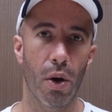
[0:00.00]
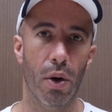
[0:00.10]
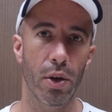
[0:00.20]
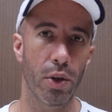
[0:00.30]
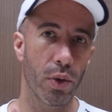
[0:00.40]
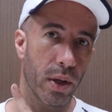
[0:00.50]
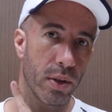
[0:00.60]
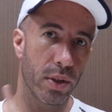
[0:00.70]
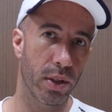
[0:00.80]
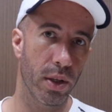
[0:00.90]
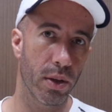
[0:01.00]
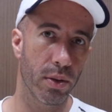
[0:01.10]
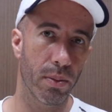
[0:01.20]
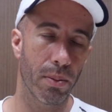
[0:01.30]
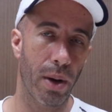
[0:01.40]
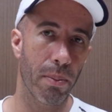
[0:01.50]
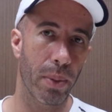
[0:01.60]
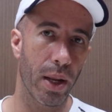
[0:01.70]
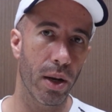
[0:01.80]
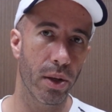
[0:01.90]
or you can see my
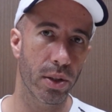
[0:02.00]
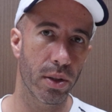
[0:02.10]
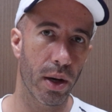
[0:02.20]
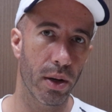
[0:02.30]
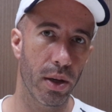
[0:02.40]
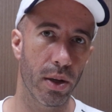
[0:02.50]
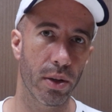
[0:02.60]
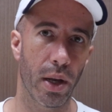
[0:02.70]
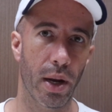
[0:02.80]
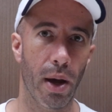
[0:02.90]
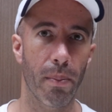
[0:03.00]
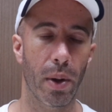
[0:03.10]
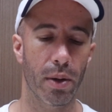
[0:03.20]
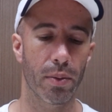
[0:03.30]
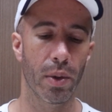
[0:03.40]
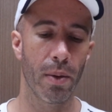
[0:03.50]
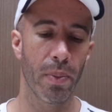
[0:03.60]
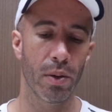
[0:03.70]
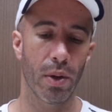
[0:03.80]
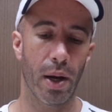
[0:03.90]
playlist here that
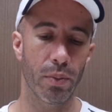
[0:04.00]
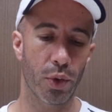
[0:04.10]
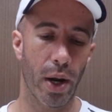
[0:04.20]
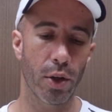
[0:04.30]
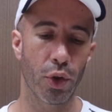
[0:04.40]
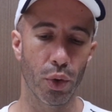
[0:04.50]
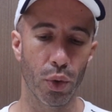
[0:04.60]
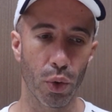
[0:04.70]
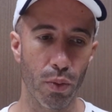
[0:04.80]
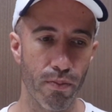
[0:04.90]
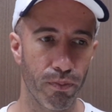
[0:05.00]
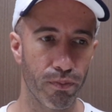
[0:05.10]
I'm trying to